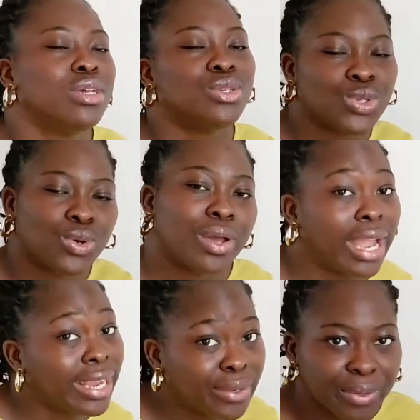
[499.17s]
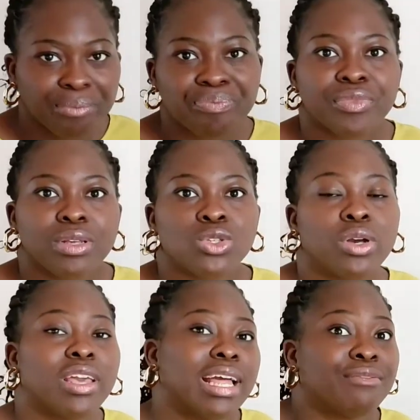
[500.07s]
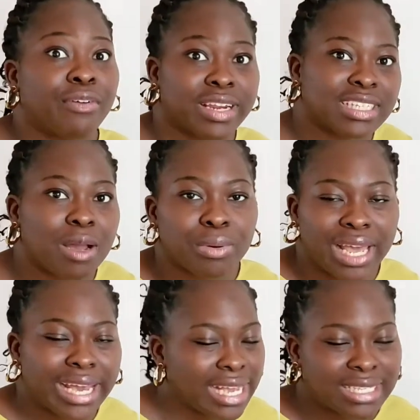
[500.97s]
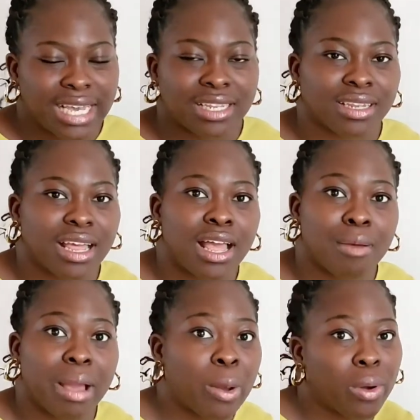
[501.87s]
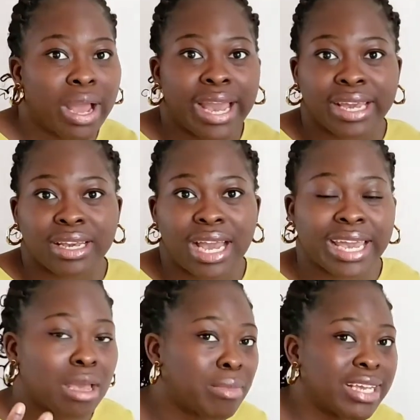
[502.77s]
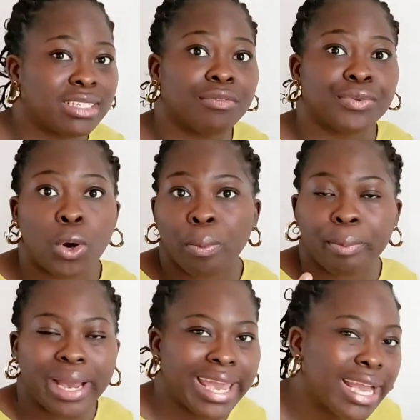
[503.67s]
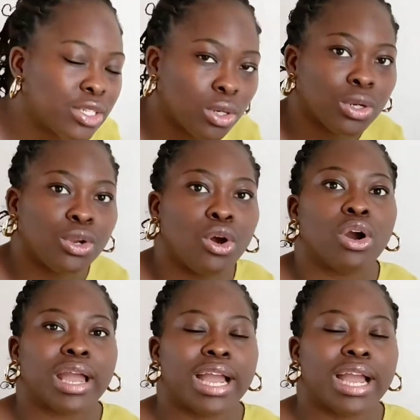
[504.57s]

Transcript: So anyway, so for example, like I said, I get myself up by 8 o'clock.